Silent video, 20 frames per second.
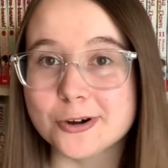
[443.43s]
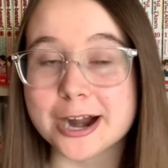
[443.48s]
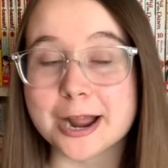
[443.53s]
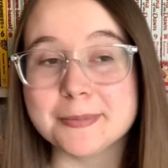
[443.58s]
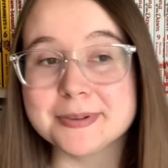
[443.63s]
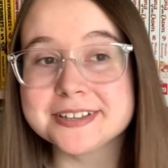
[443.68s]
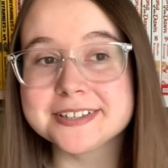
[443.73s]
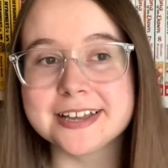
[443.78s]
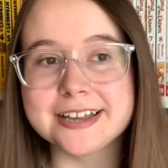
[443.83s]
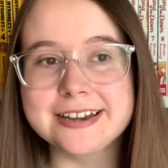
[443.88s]
I'm
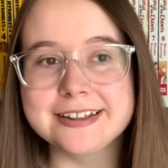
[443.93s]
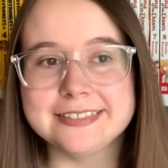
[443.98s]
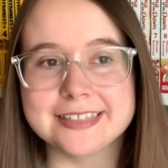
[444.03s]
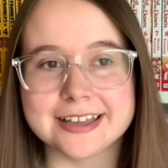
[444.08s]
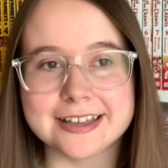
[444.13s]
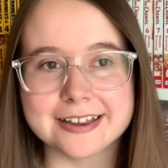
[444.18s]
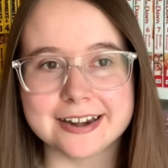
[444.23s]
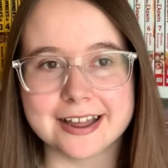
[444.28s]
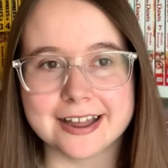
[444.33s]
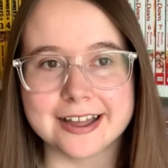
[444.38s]
excited
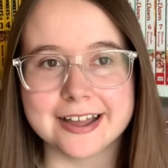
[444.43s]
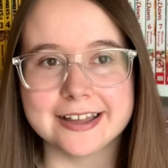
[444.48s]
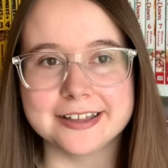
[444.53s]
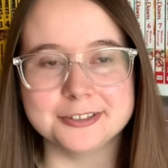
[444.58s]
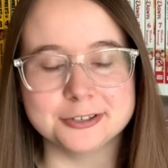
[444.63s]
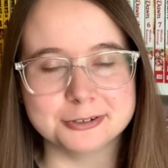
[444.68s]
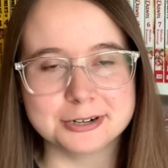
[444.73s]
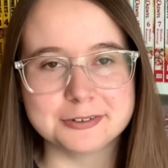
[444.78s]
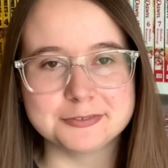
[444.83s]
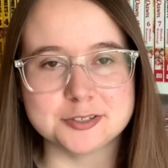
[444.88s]
that I
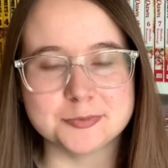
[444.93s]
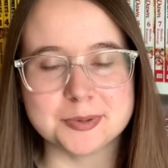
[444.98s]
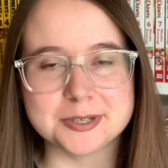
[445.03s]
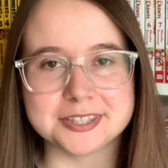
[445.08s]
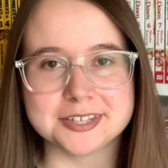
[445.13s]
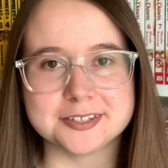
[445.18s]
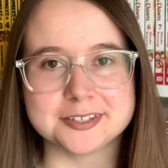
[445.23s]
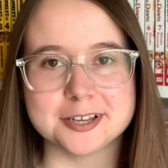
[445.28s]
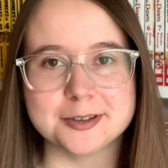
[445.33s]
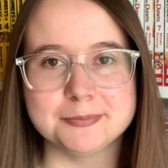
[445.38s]
don't have to pick
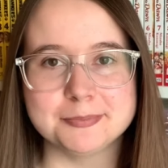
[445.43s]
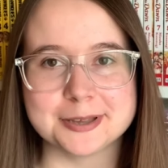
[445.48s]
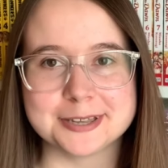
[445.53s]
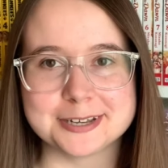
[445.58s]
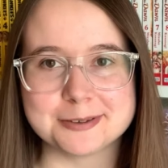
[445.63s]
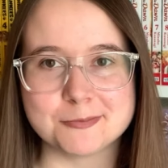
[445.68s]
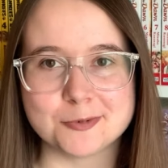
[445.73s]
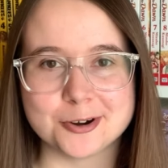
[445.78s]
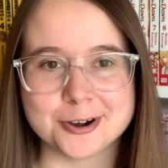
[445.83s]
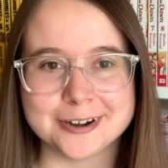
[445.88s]
this up
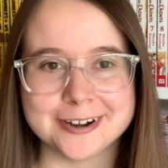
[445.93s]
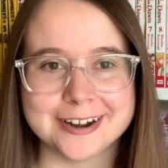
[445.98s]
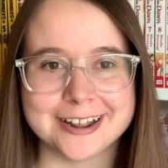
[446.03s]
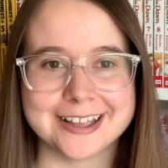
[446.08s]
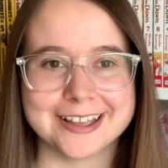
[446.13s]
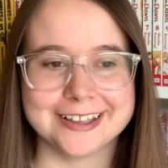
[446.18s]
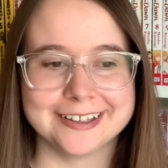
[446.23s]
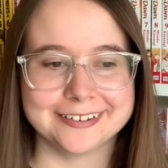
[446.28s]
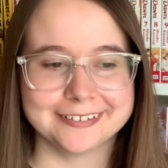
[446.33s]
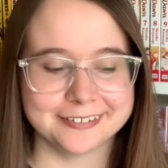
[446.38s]
anymore
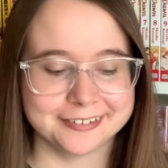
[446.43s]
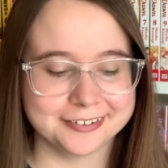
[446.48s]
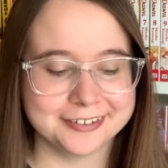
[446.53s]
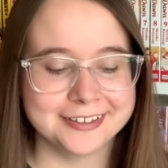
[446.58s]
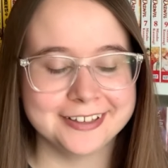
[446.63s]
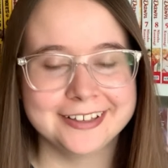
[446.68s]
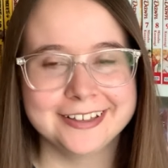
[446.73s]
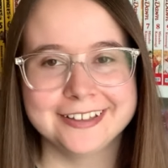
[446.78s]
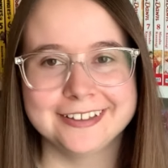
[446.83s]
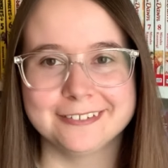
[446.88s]
and
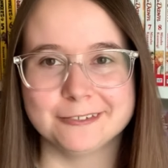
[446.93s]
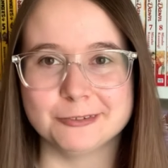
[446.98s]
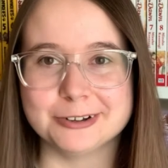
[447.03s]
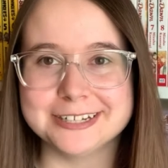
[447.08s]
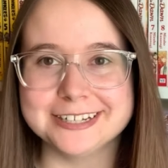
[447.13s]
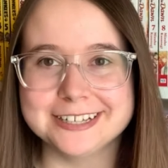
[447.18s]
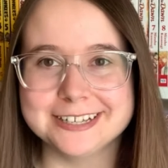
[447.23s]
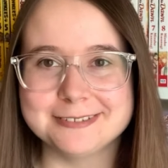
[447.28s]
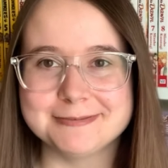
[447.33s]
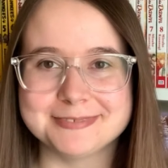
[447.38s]
read
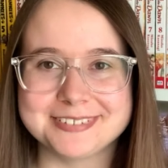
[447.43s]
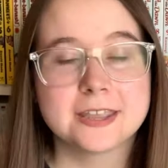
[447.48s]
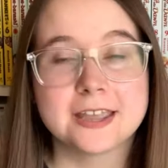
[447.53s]
it.